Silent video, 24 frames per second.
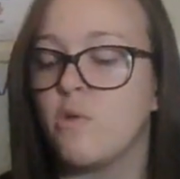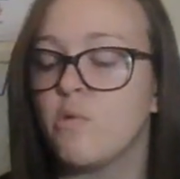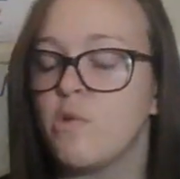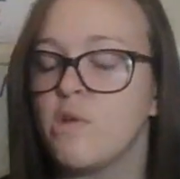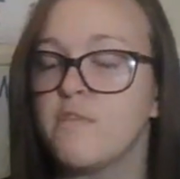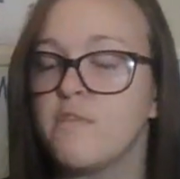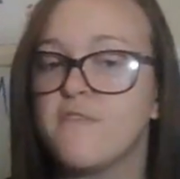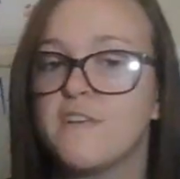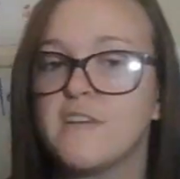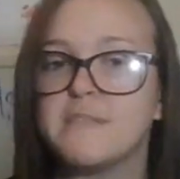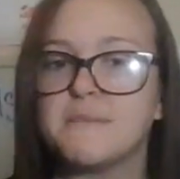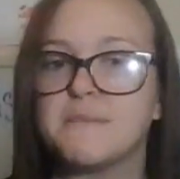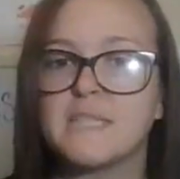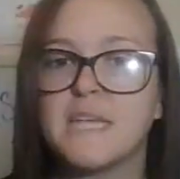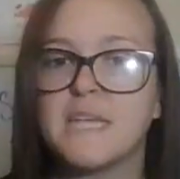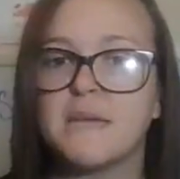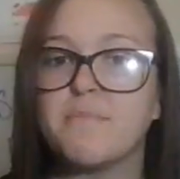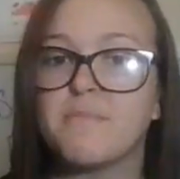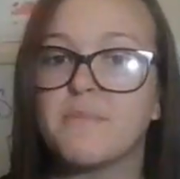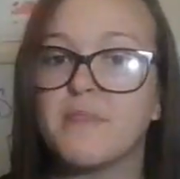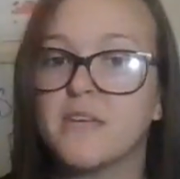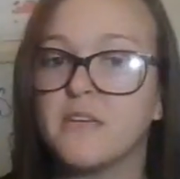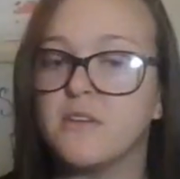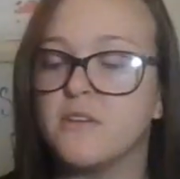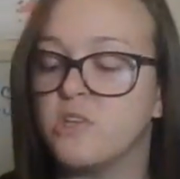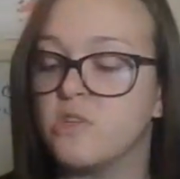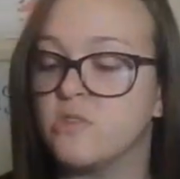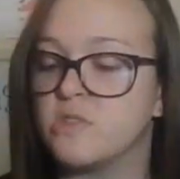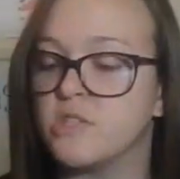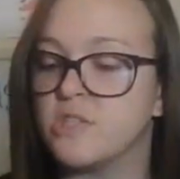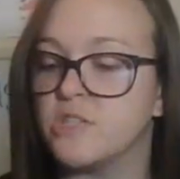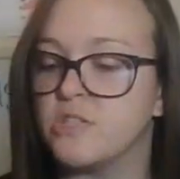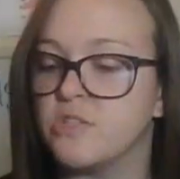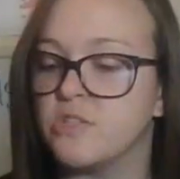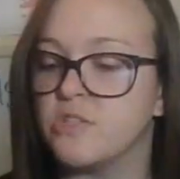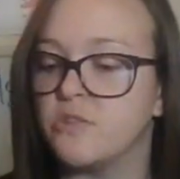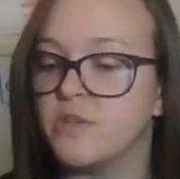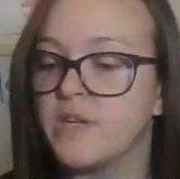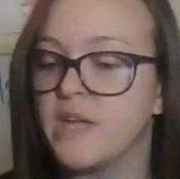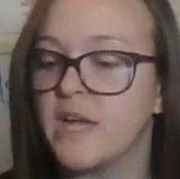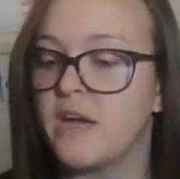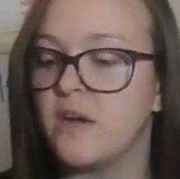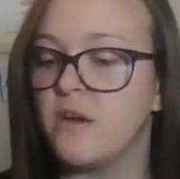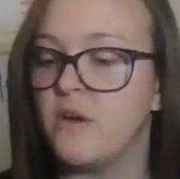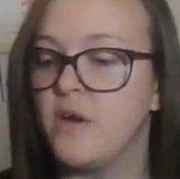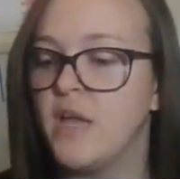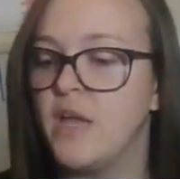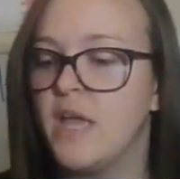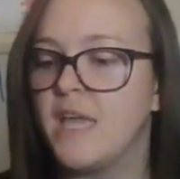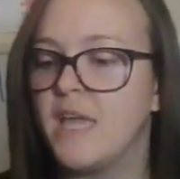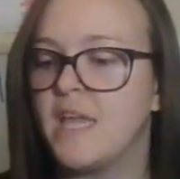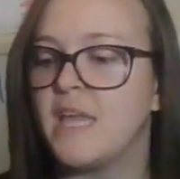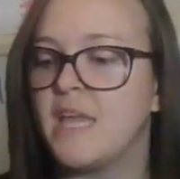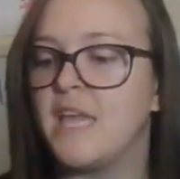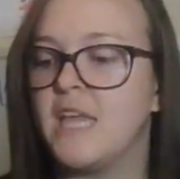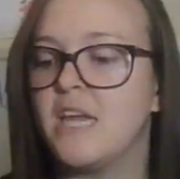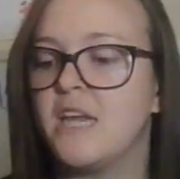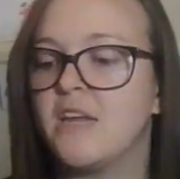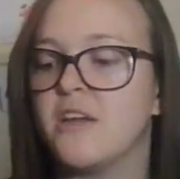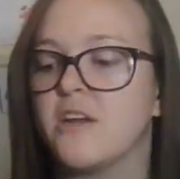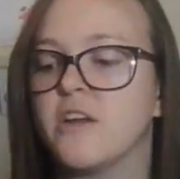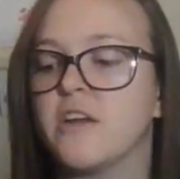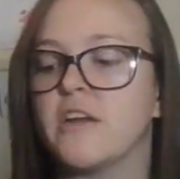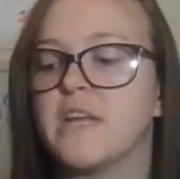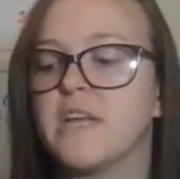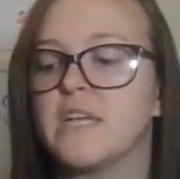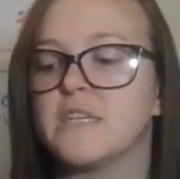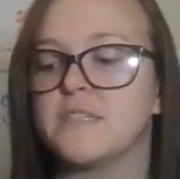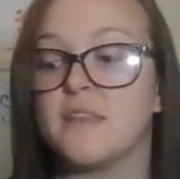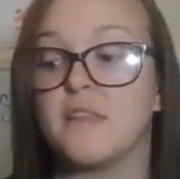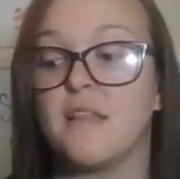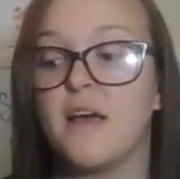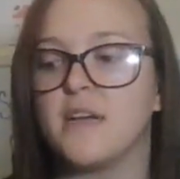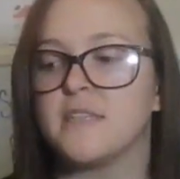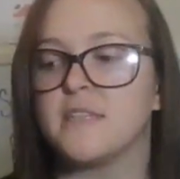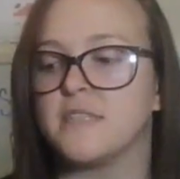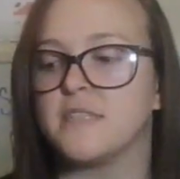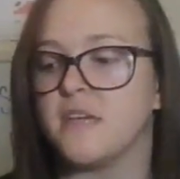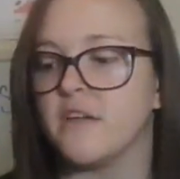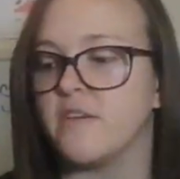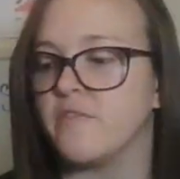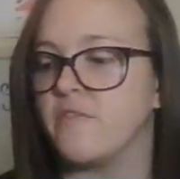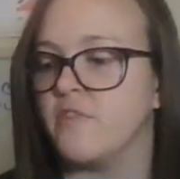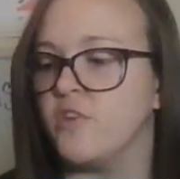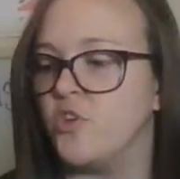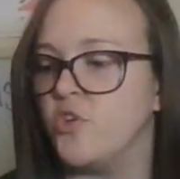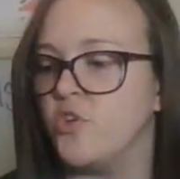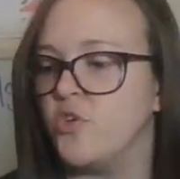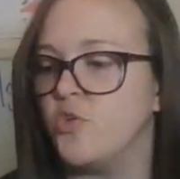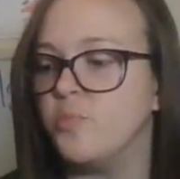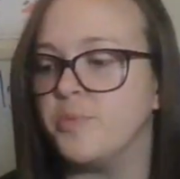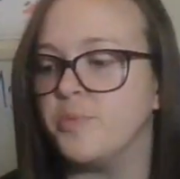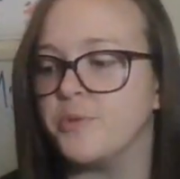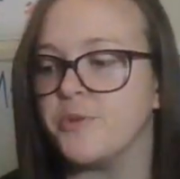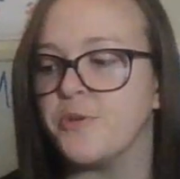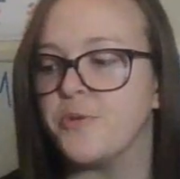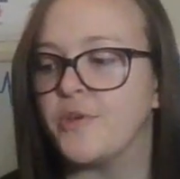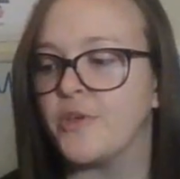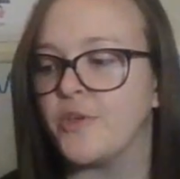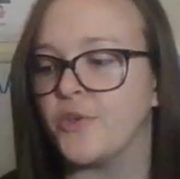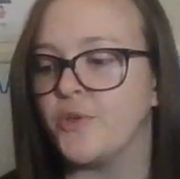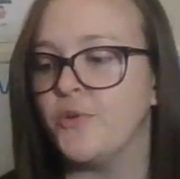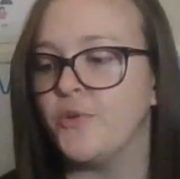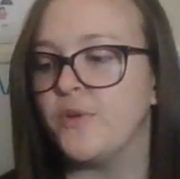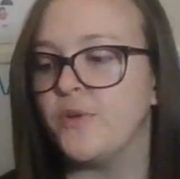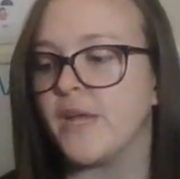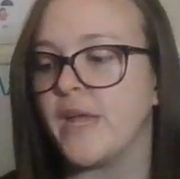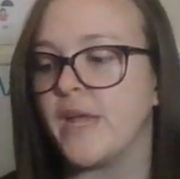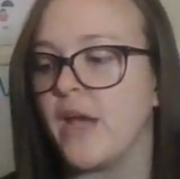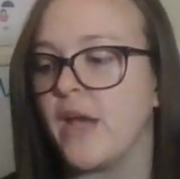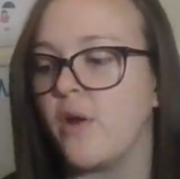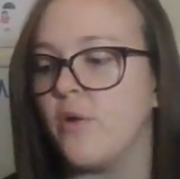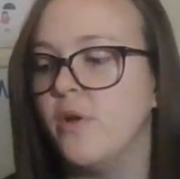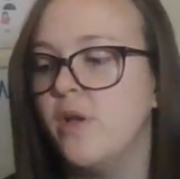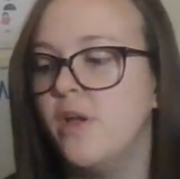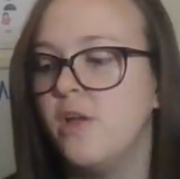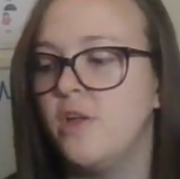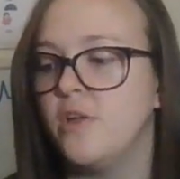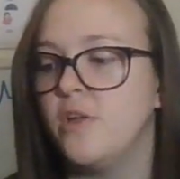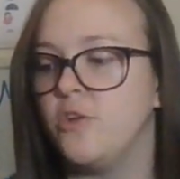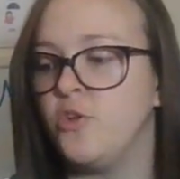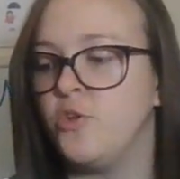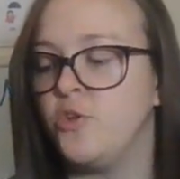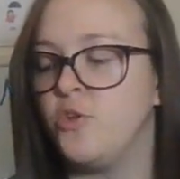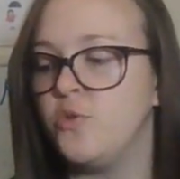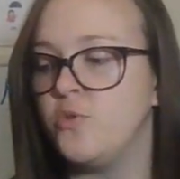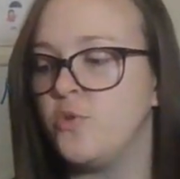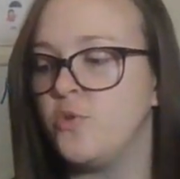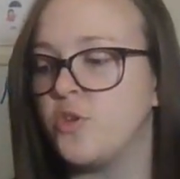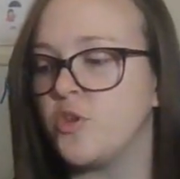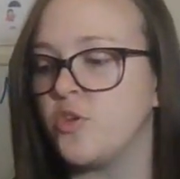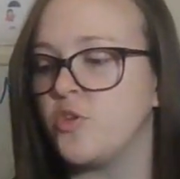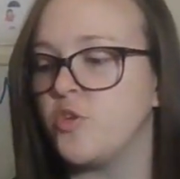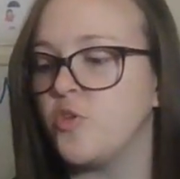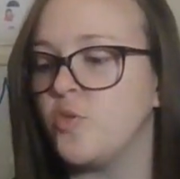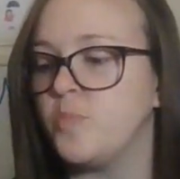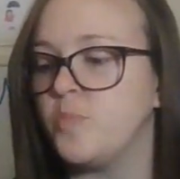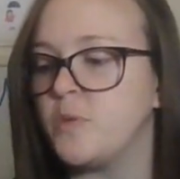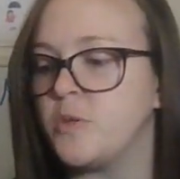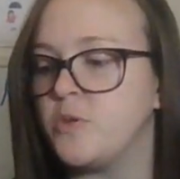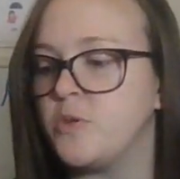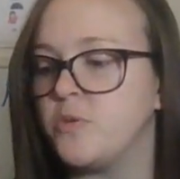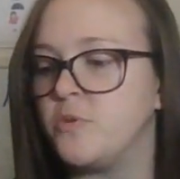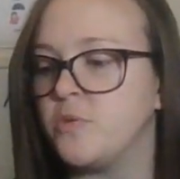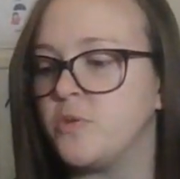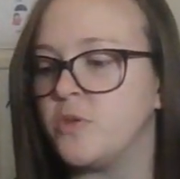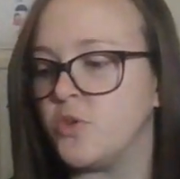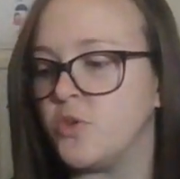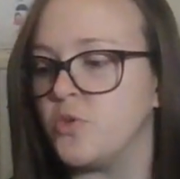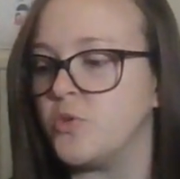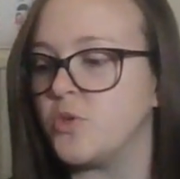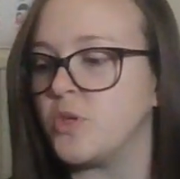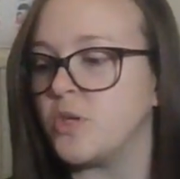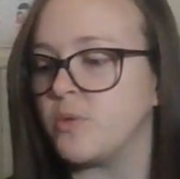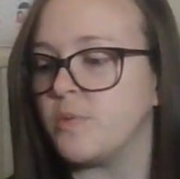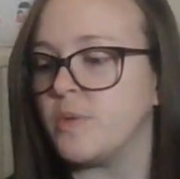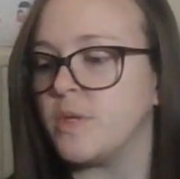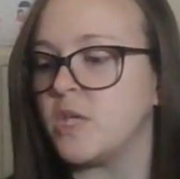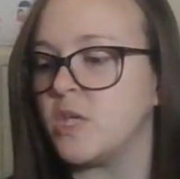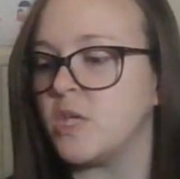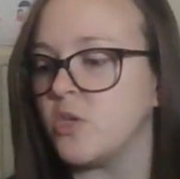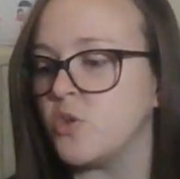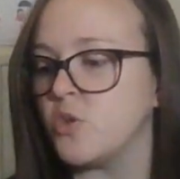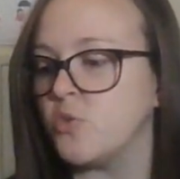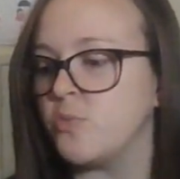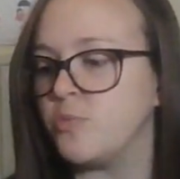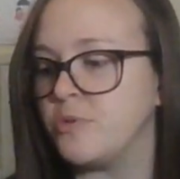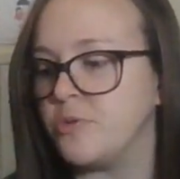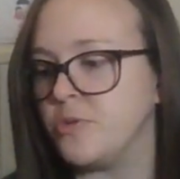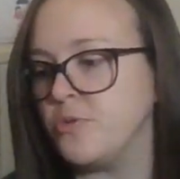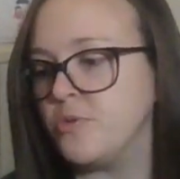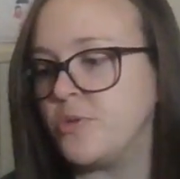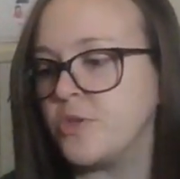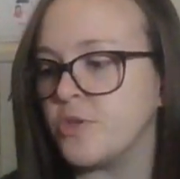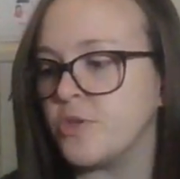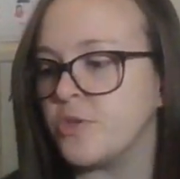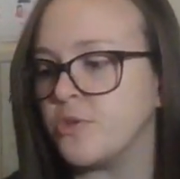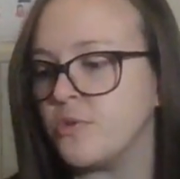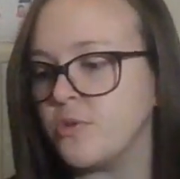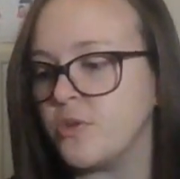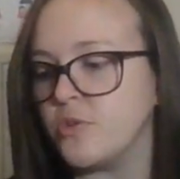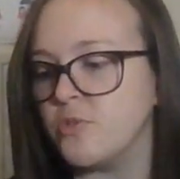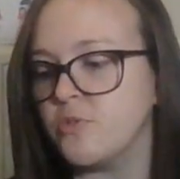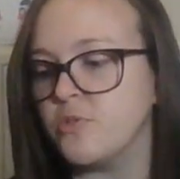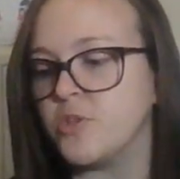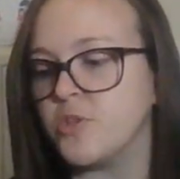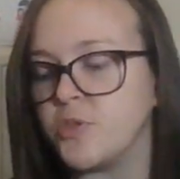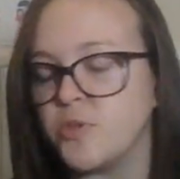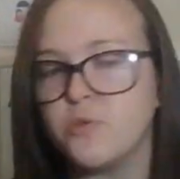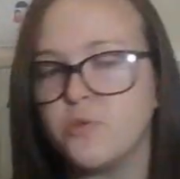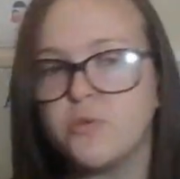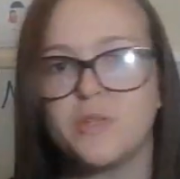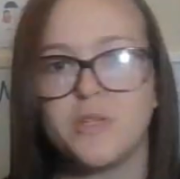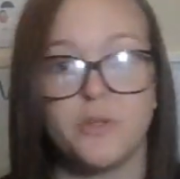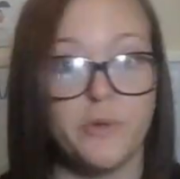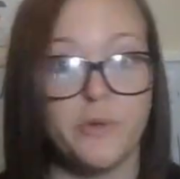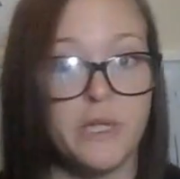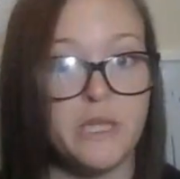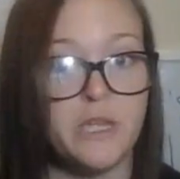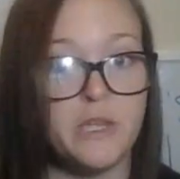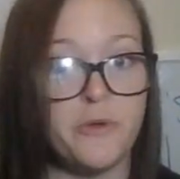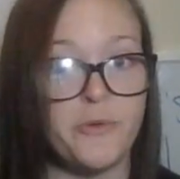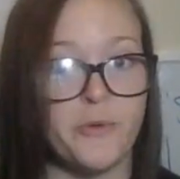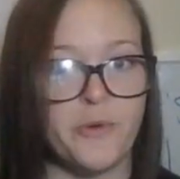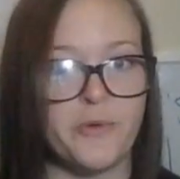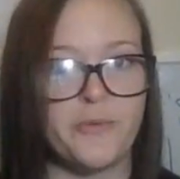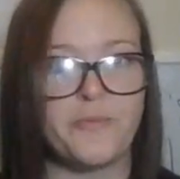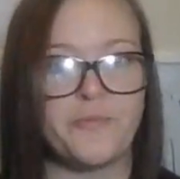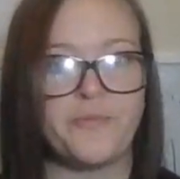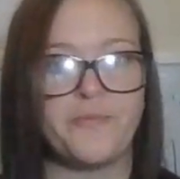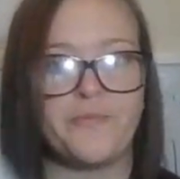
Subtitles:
We'll find something new to do now. Here is lots of new blue goo now. New goo, blue goo, gooey goo, blue goo, new goo, gluey glue.